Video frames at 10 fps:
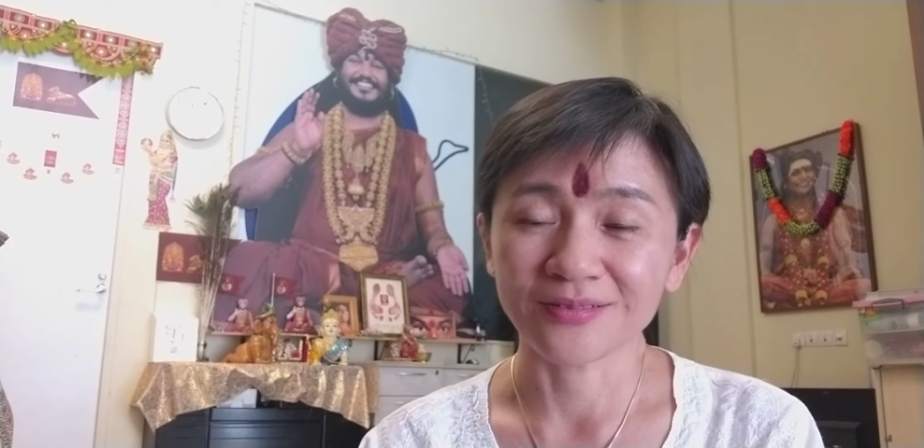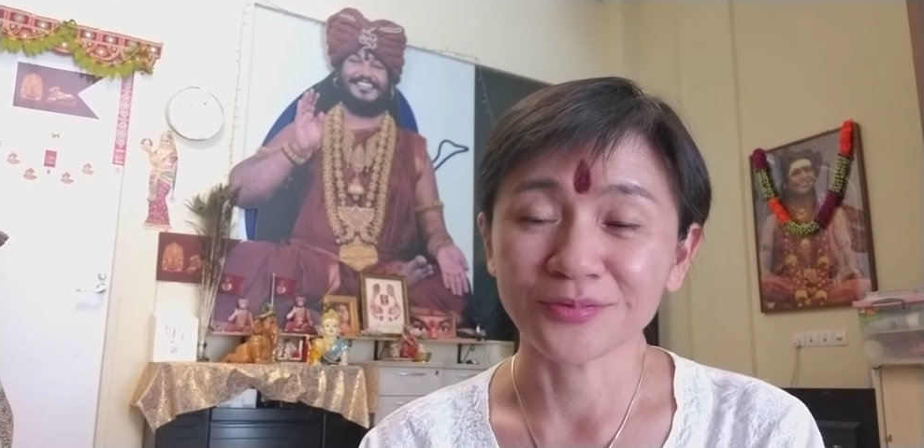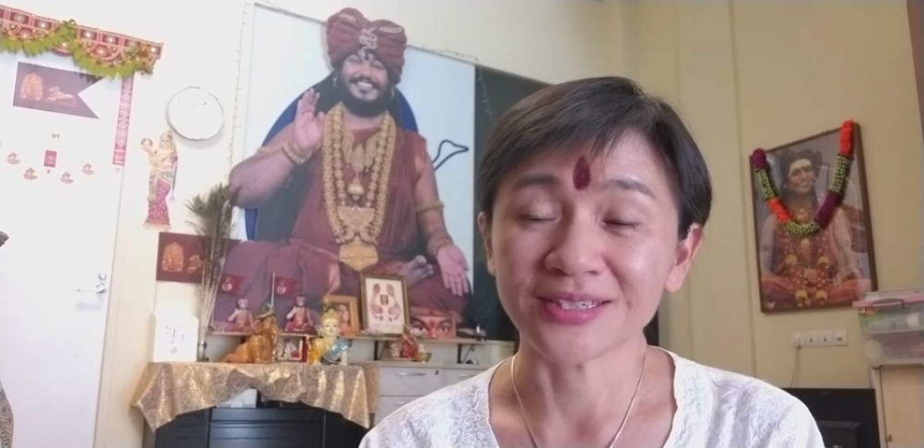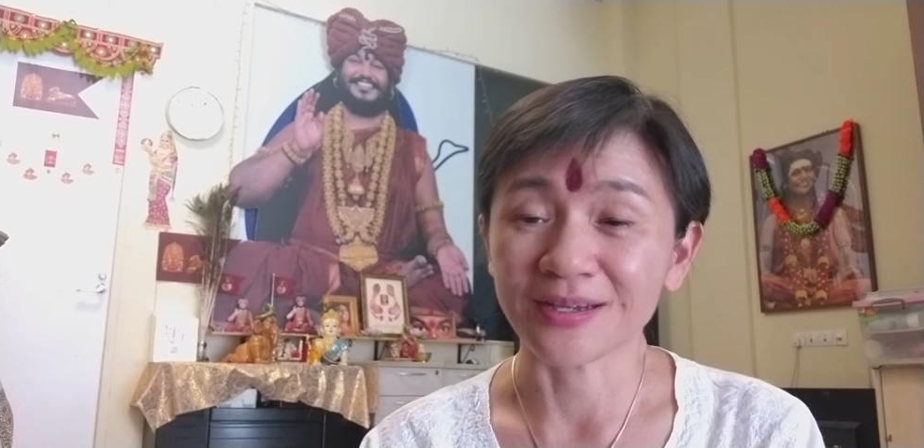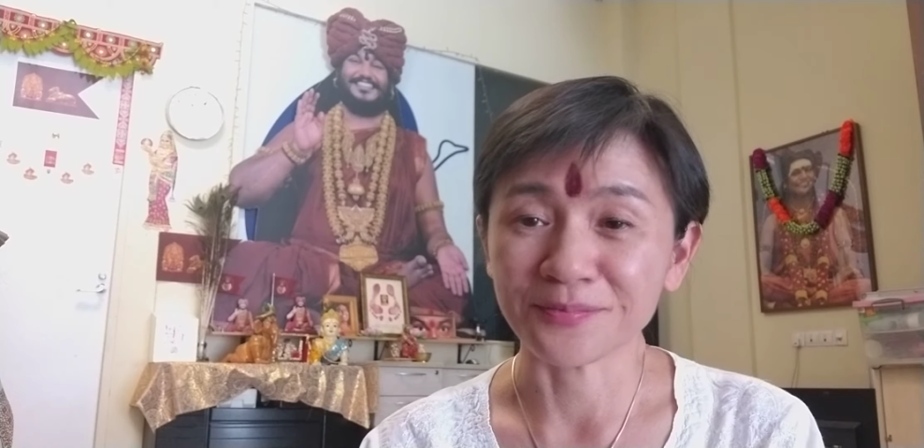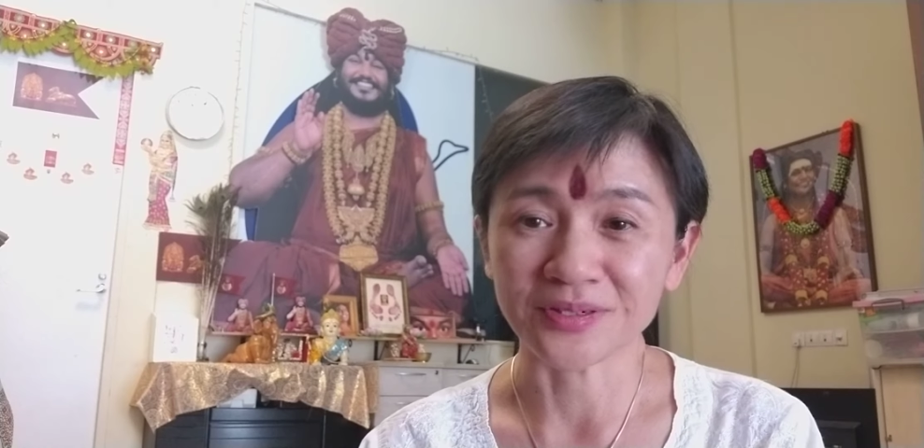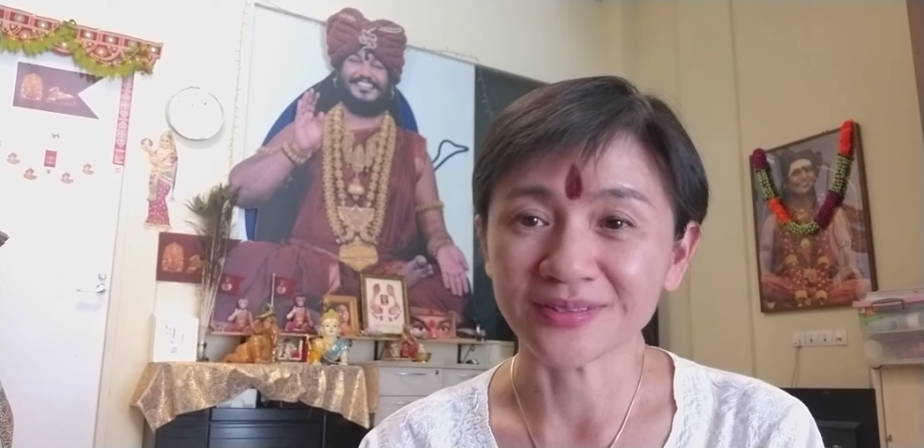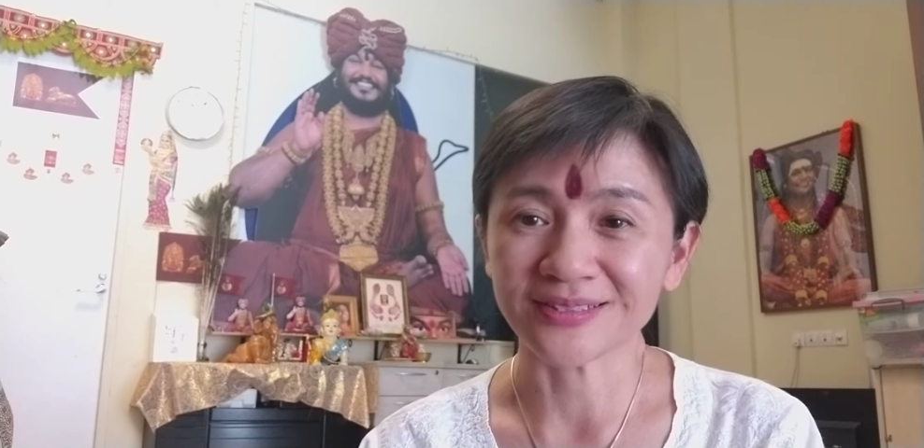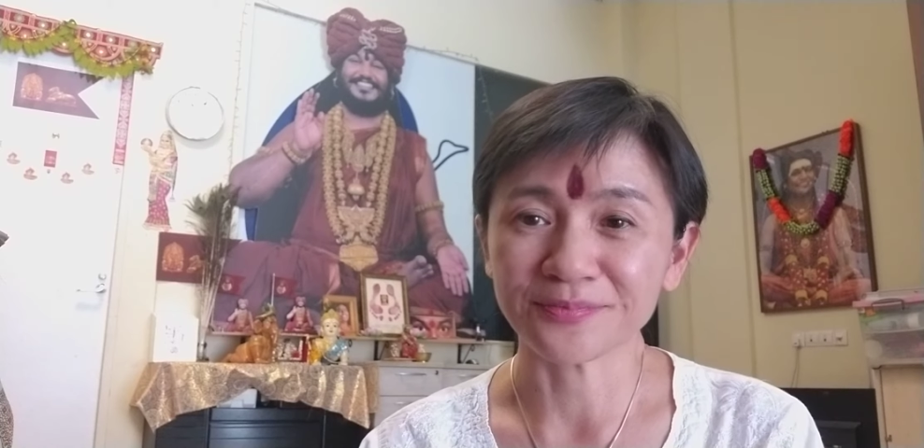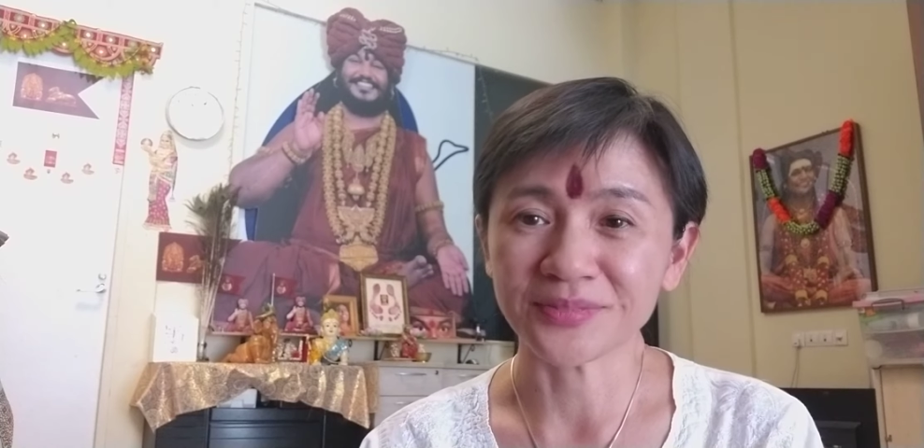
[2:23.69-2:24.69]
were
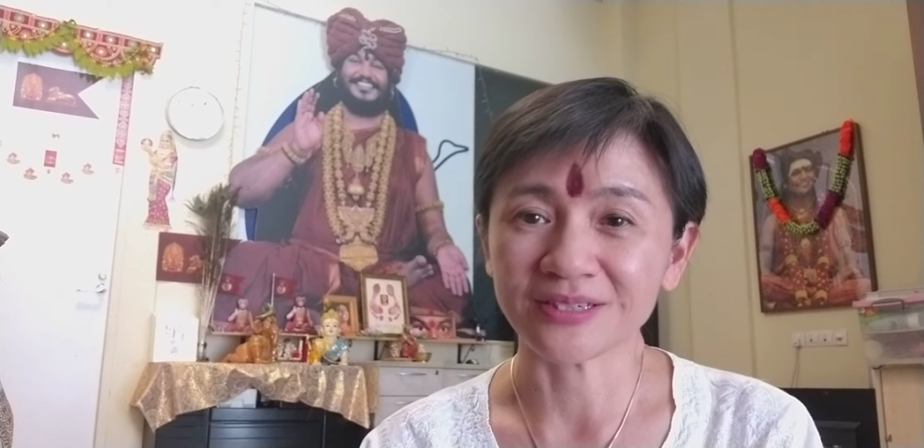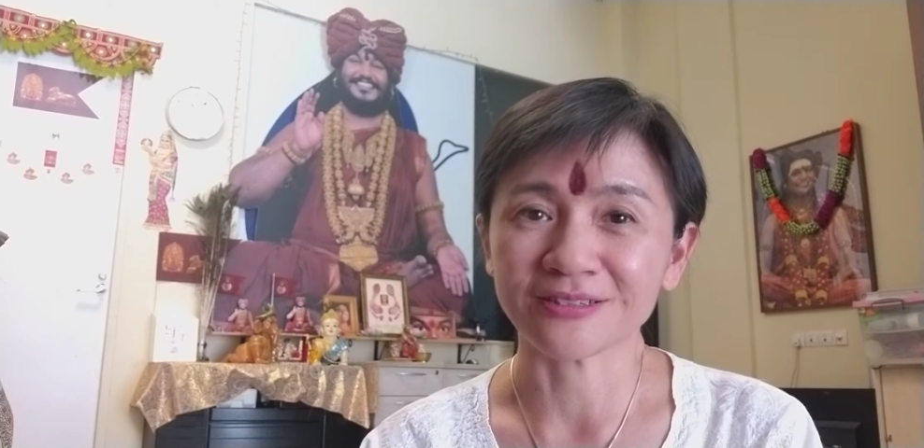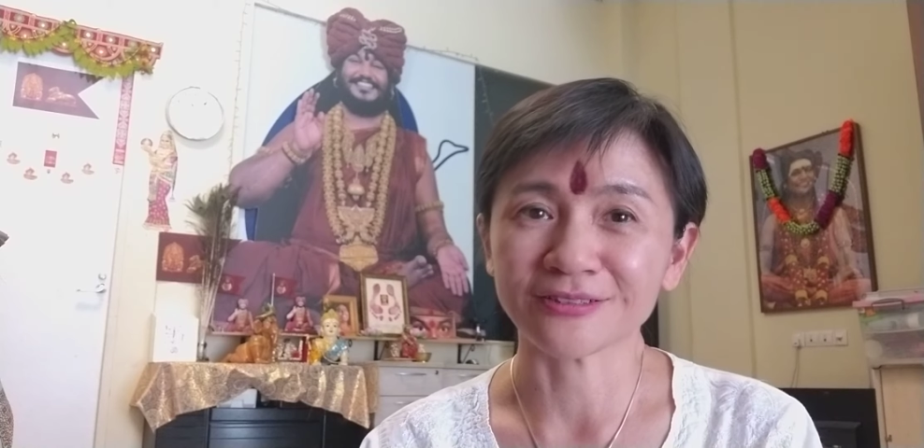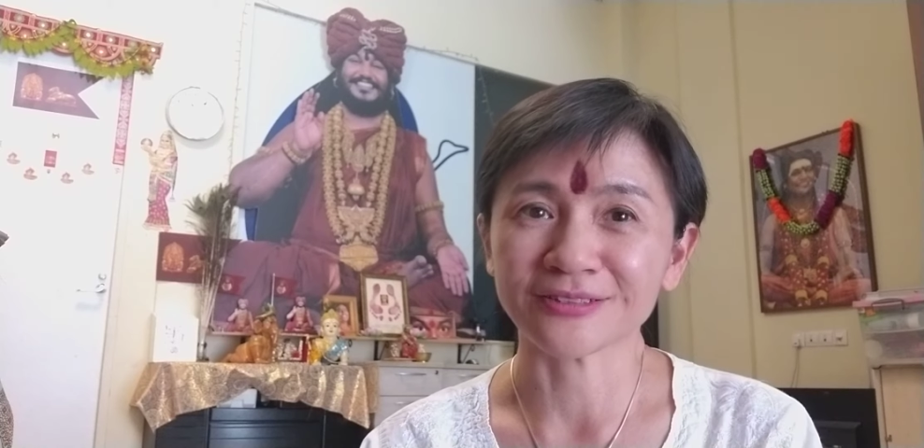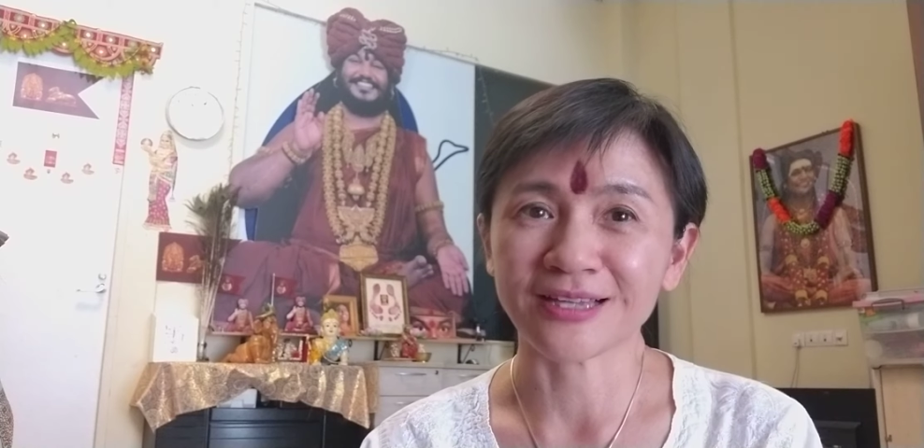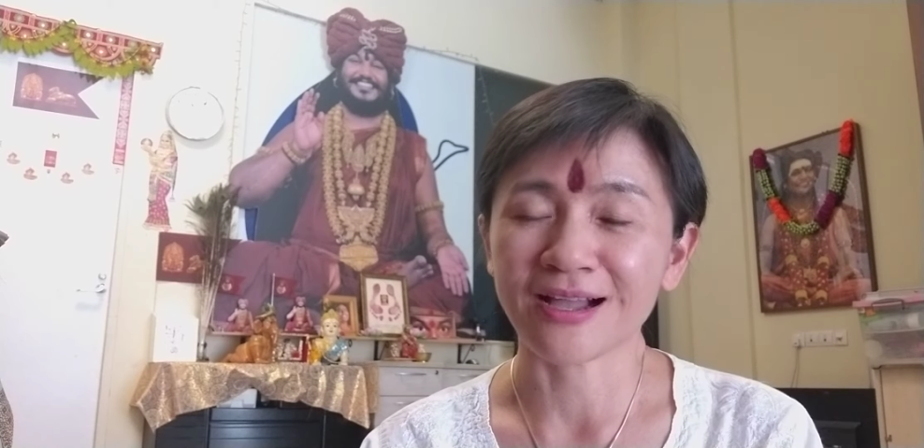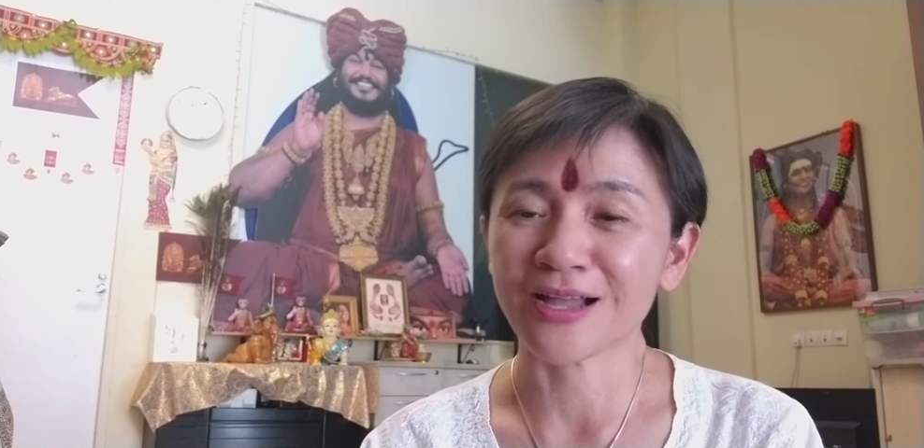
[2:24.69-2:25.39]
numbers because